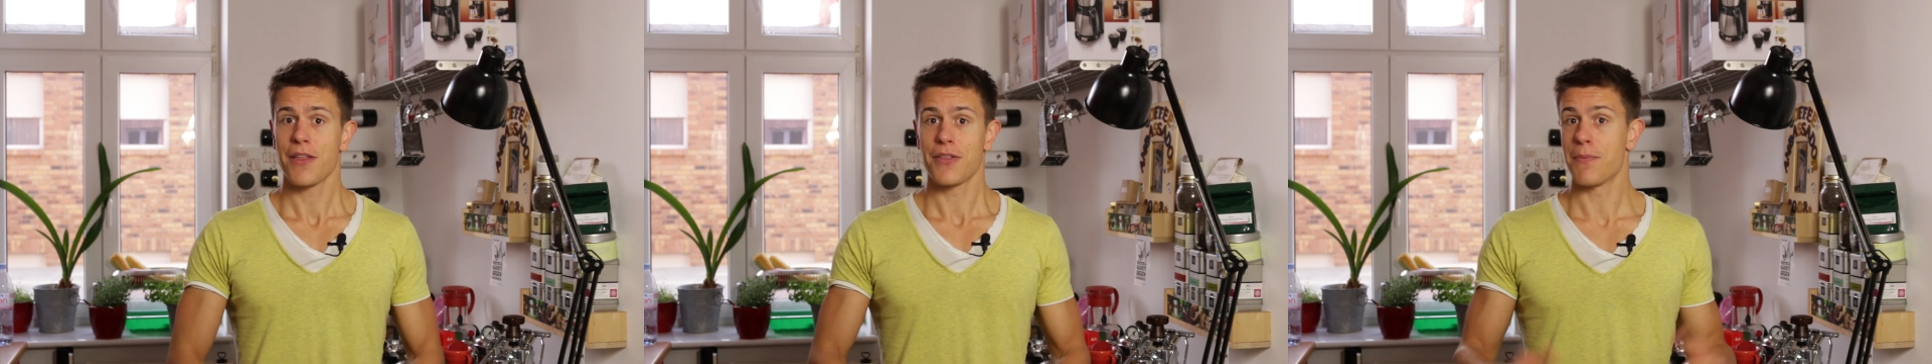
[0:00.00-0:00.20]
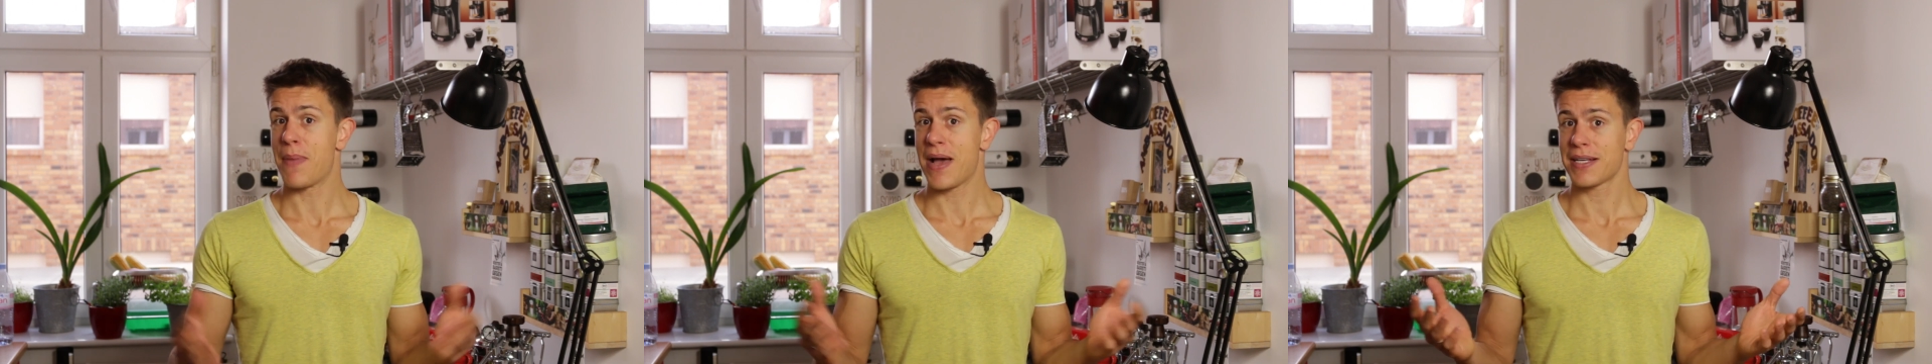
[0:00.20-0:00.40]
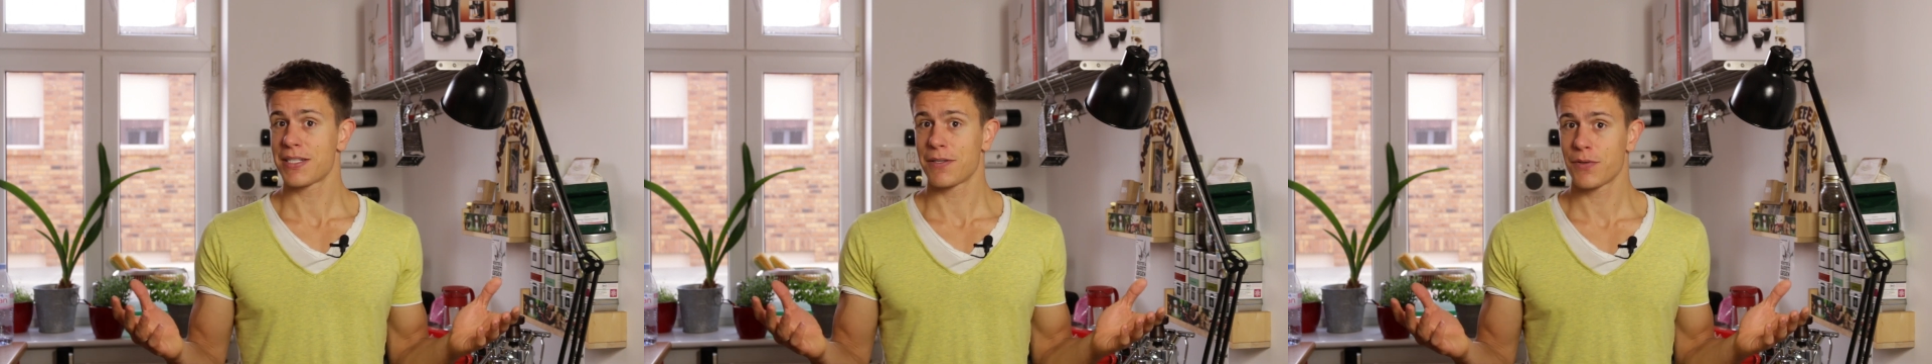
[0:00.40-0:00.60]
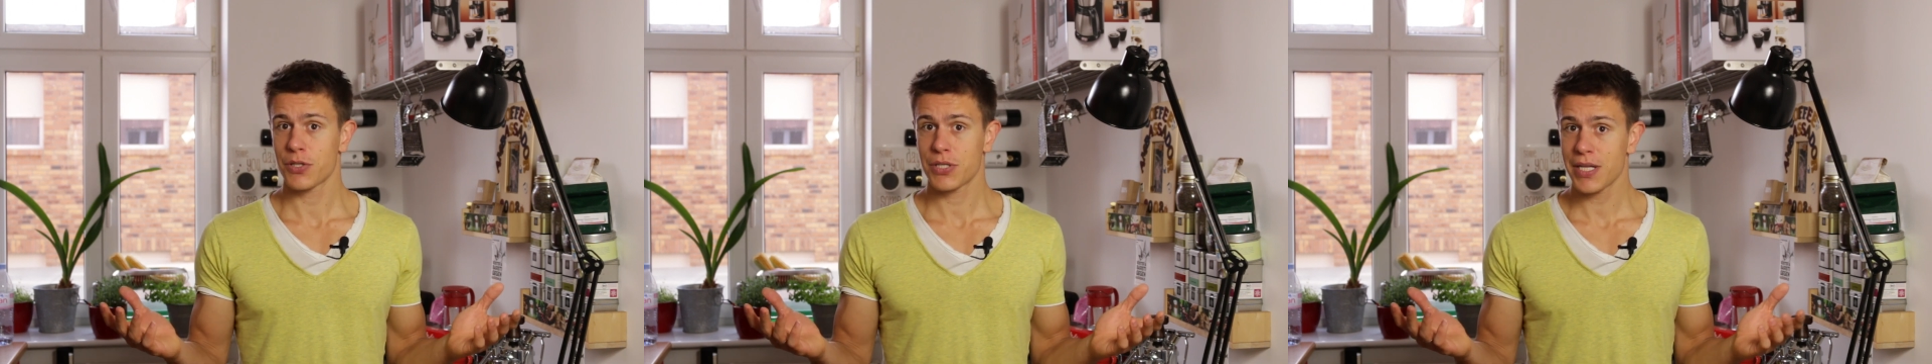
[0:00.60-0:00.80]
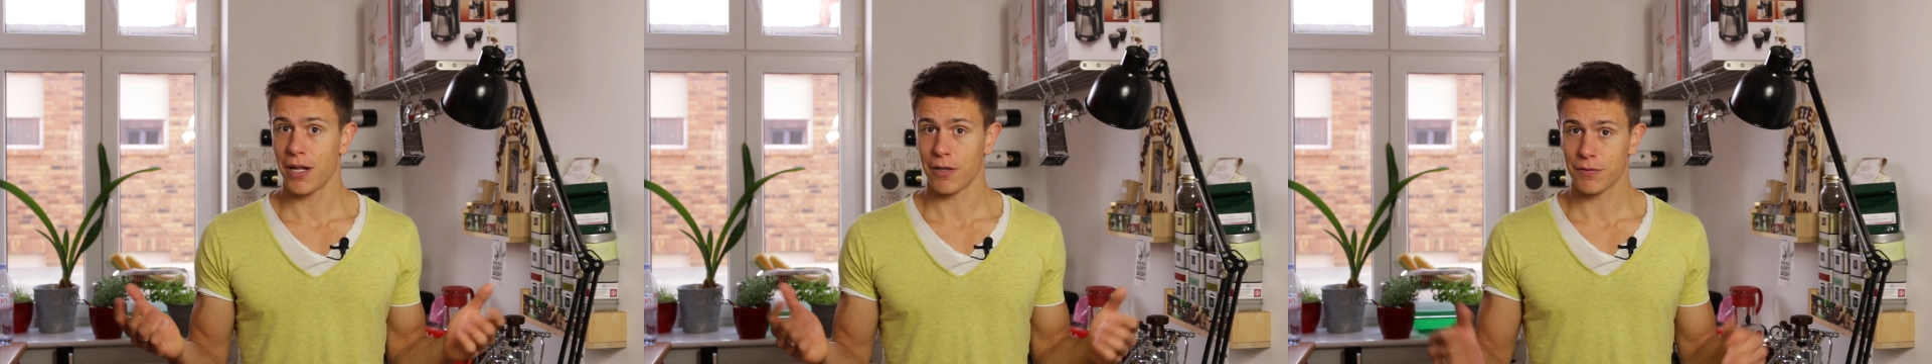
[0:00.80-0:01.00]
the best of
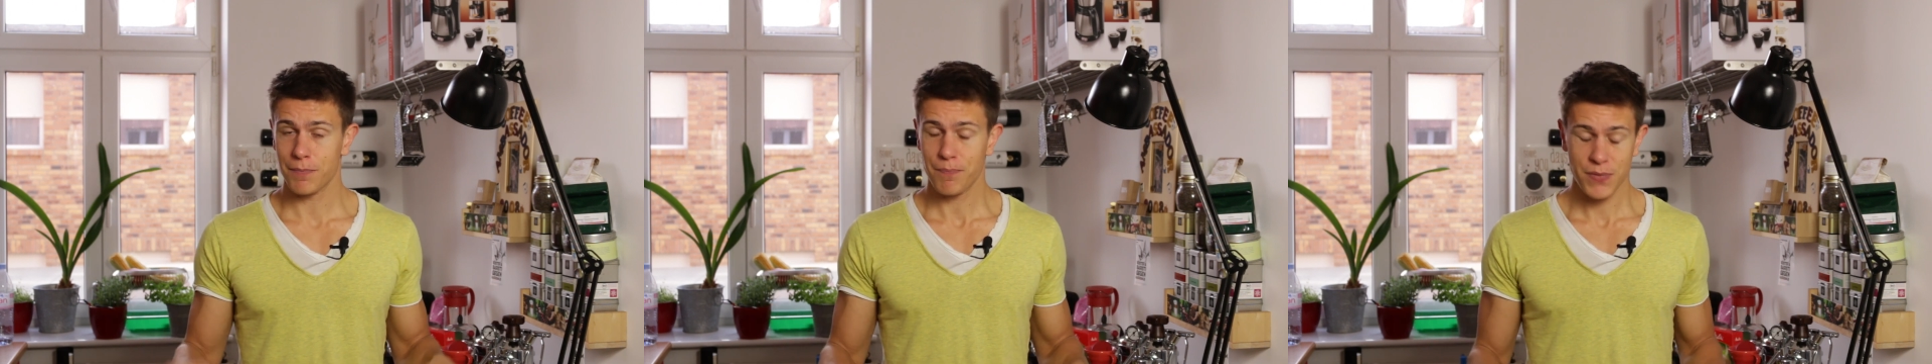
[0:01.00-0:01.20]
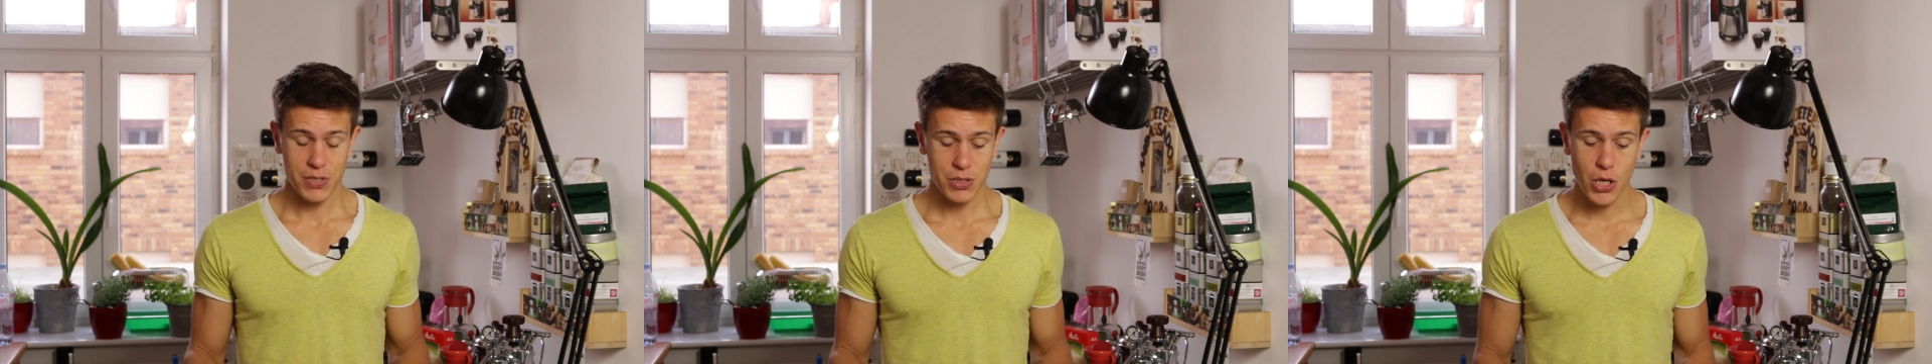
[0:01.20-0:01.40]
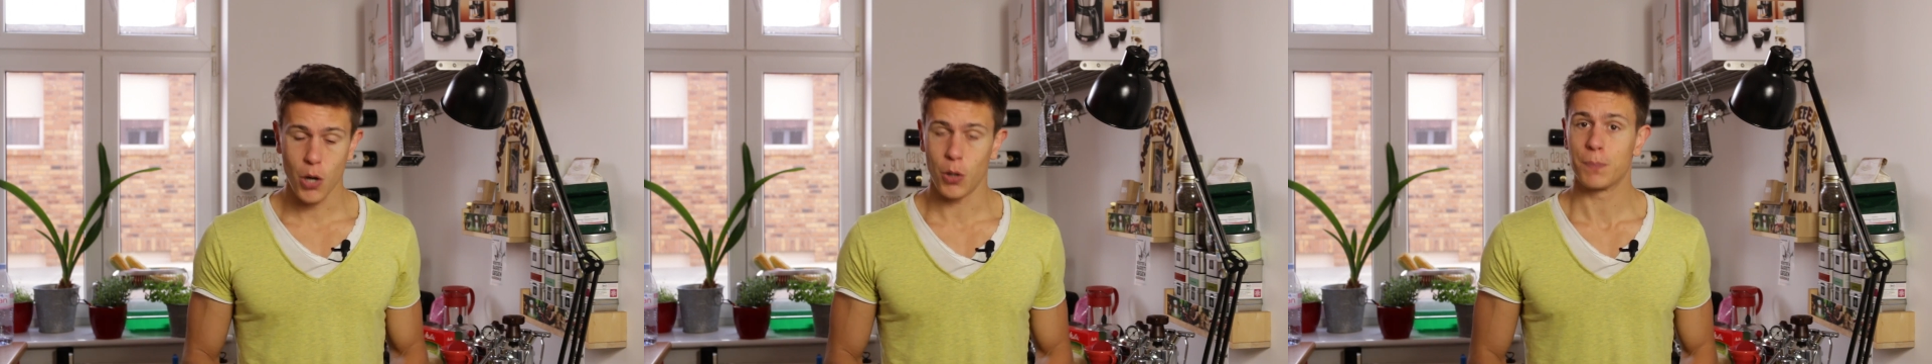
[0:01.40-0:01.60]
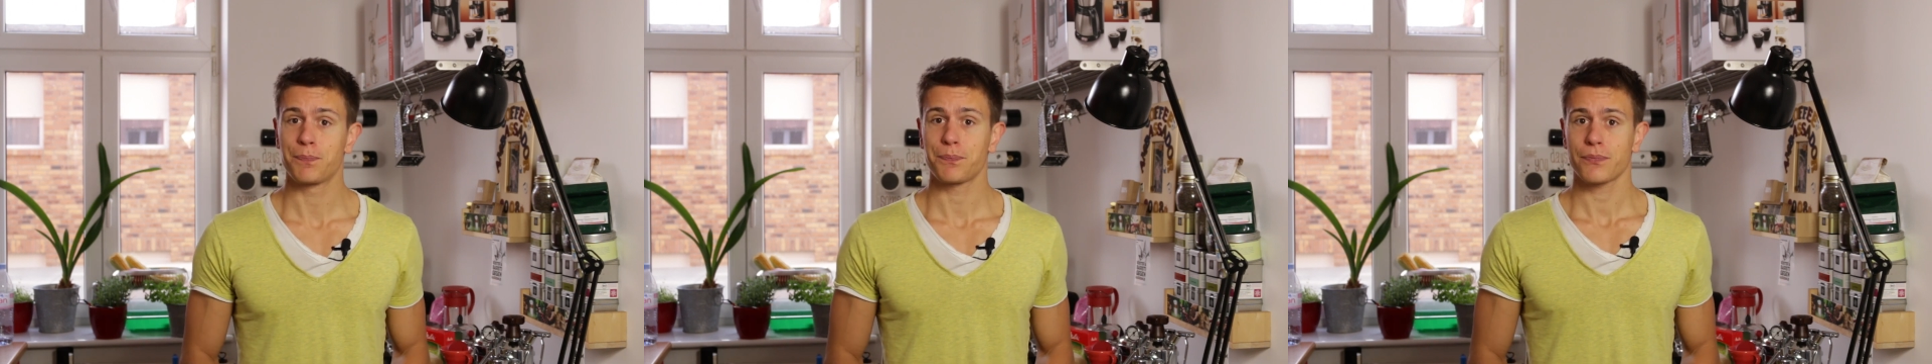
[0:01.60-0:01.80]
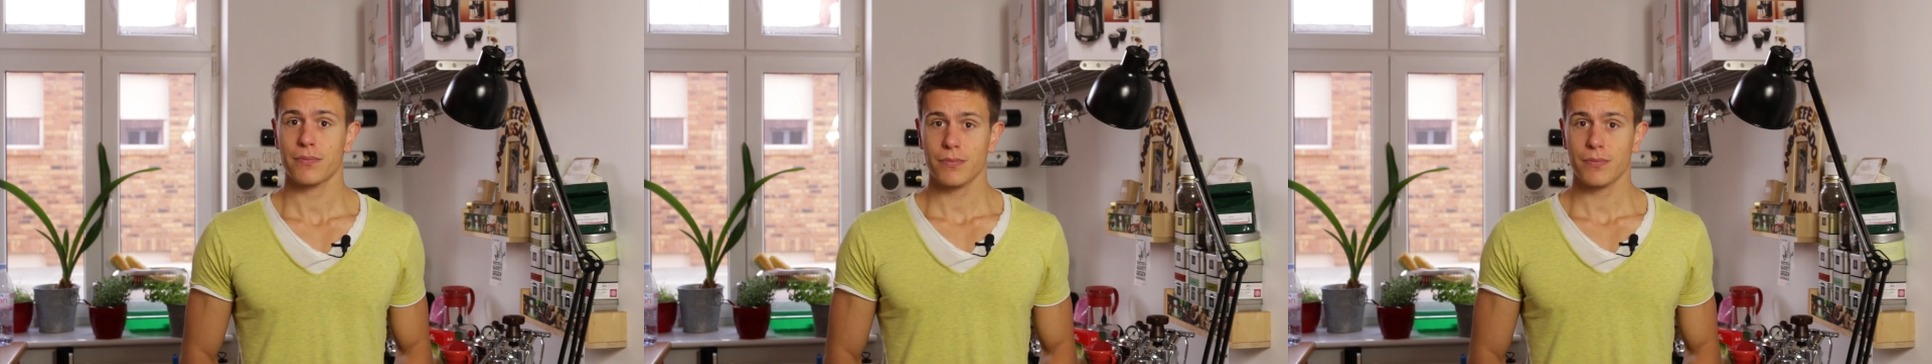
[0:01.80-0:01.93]
yourself. So